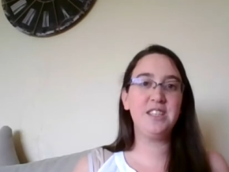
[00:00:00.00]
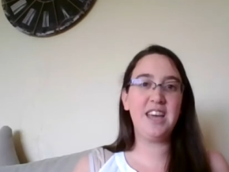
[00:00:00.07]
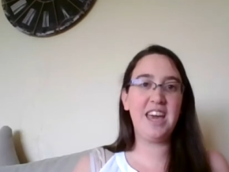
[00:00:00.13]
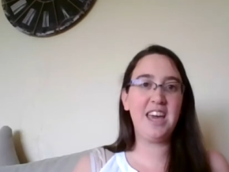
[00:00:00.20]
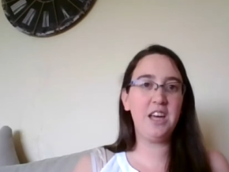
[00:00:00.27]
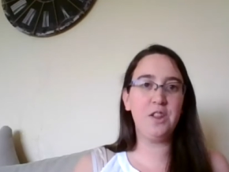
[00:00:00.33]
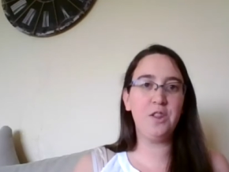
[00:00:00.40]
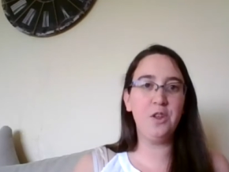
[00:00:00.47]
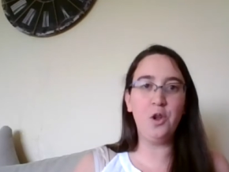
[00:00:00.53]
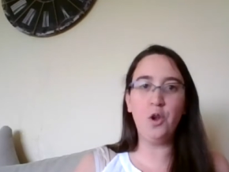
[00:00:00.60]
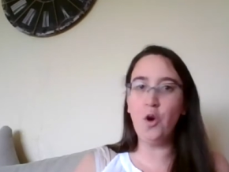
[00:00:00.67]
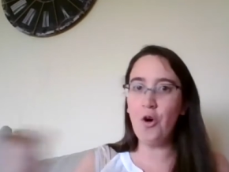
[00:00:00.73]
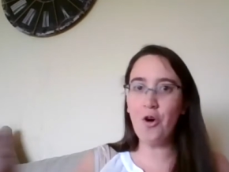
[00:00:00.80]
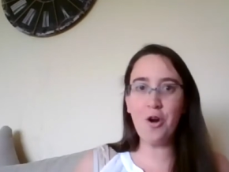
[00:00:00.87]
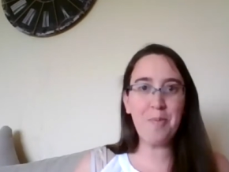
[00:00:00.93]
take the
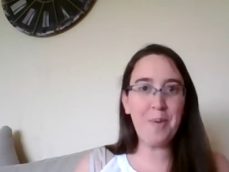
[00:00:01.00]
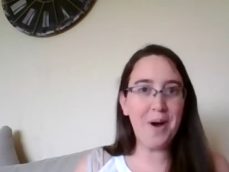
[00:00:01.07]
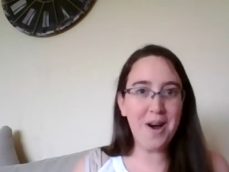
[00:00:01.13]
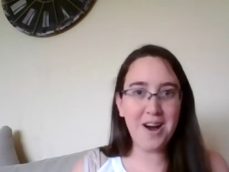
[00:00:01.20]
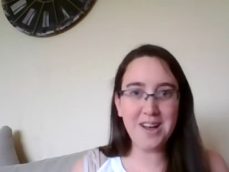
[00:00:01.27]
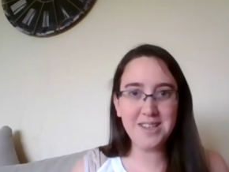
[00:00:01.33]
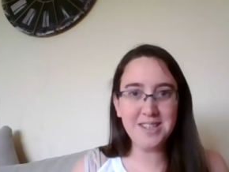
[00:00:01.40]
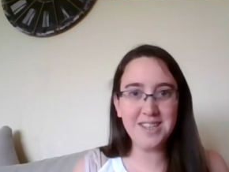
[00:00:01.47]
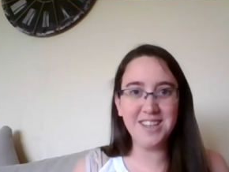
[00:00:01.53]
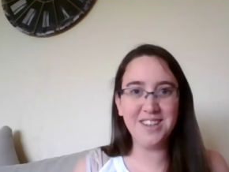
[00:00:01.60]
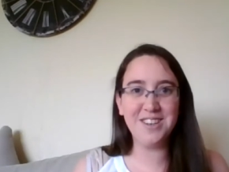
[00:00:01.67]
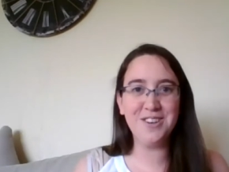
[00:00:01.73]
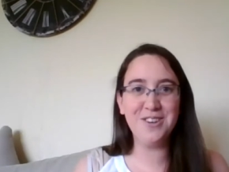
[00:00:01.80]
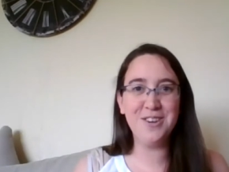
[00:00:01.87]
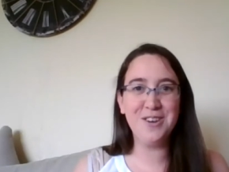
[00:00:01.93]
law apart
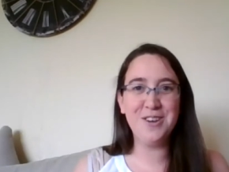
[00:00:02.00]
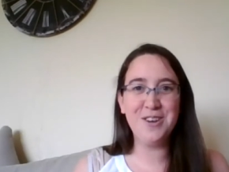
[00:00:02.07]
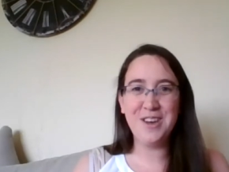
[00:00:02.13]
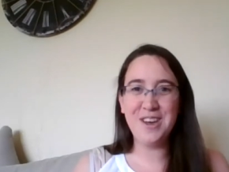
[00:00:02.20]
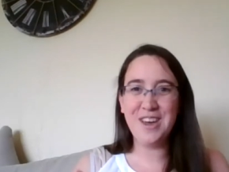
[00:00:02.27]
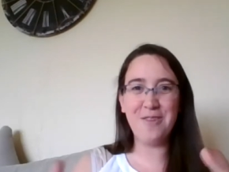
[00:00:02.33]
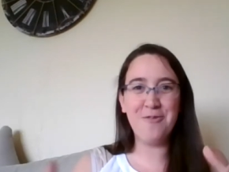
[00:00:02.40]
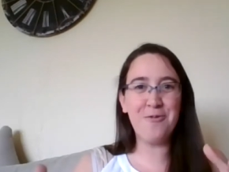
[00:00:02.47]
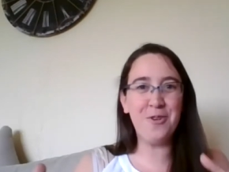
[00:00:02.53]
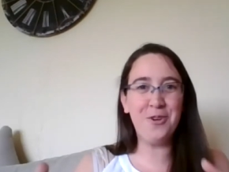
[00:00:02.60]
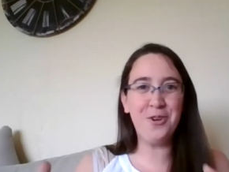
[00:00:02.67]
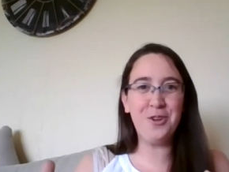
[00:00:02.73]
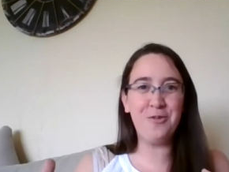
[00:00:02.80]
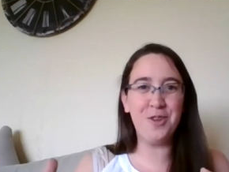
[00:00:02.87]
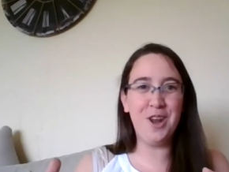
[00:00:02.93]
in, in
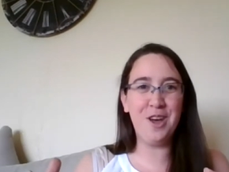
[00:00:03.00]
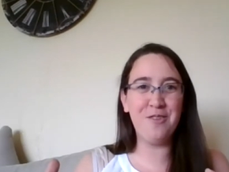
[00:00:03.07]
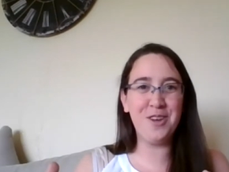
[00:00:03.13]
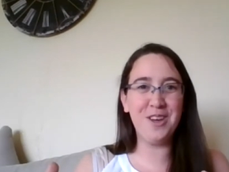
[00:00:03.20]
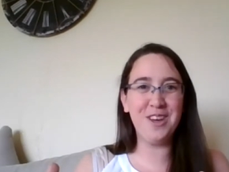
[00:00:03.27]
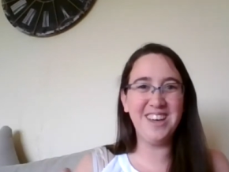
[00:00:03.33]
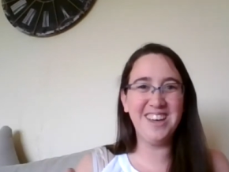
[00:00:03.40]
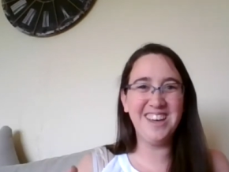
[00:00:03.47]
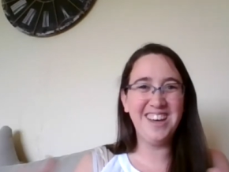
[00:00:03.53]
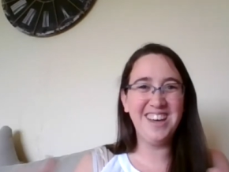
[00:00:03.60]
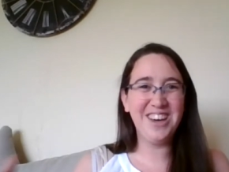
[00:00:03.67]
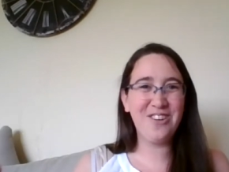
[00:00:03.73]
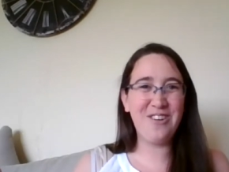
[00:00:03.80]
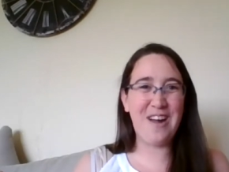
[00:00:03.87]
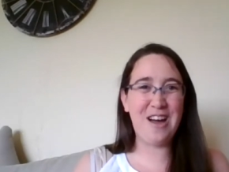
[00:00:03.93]
front of another
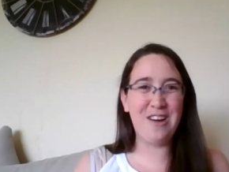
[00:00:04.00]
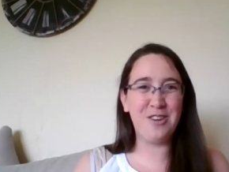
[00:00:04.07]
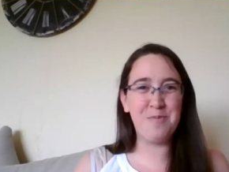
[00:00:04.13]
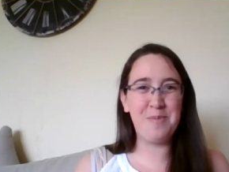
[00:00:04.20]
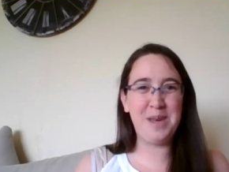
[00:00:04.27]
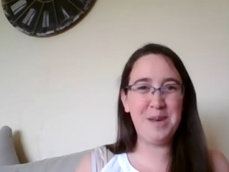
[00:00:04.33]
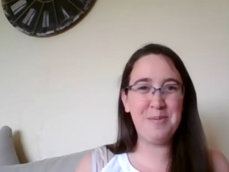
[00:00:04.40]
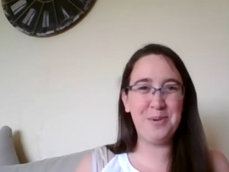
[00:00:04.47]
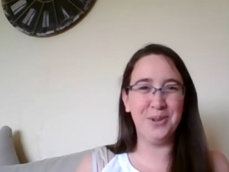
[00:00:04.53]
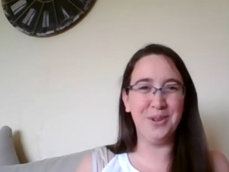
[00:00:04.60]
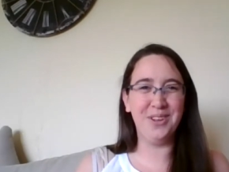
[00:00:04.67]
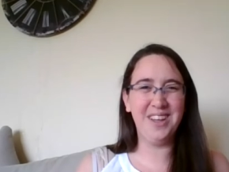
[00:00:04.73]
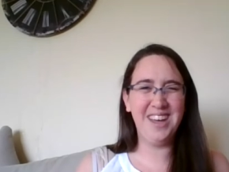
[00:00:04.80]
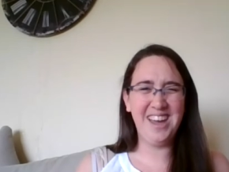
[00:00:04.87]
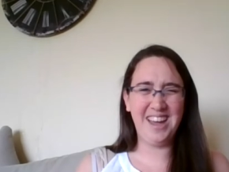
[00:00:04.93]
crowd of people.